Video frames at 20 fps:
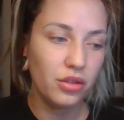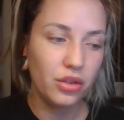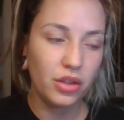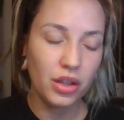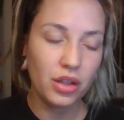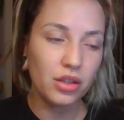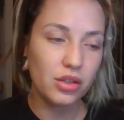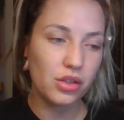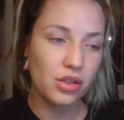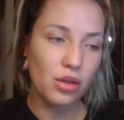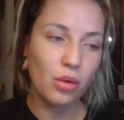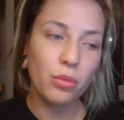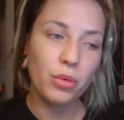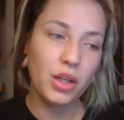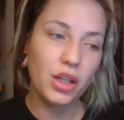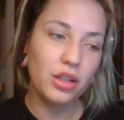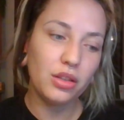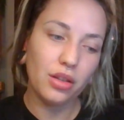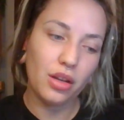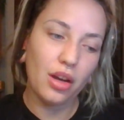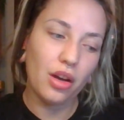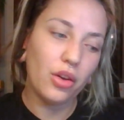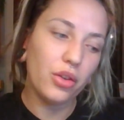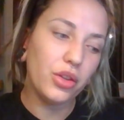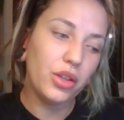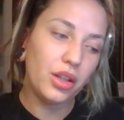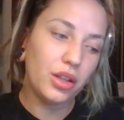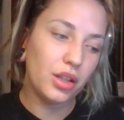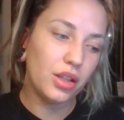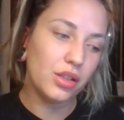There are so many
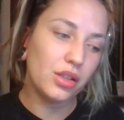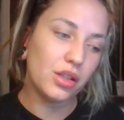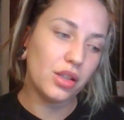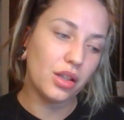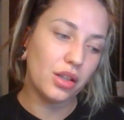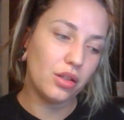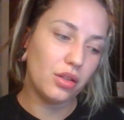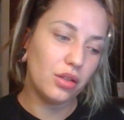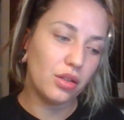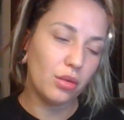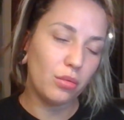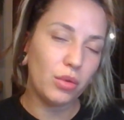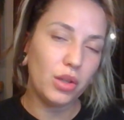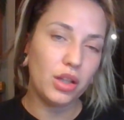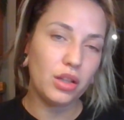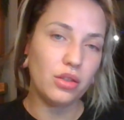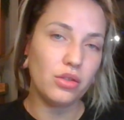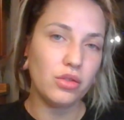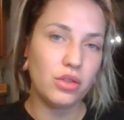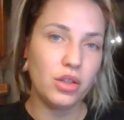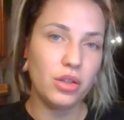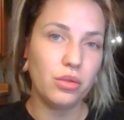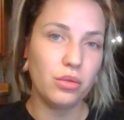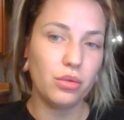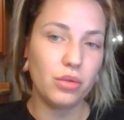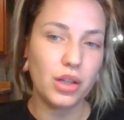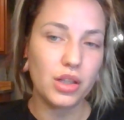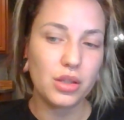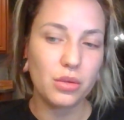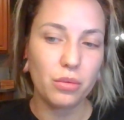healthy things that we can
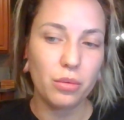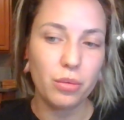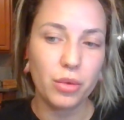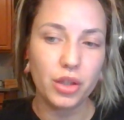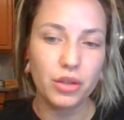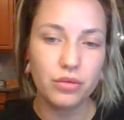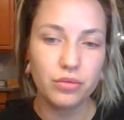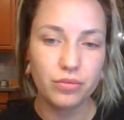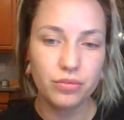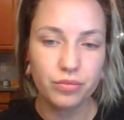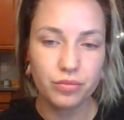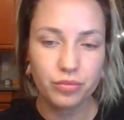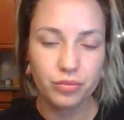do as women.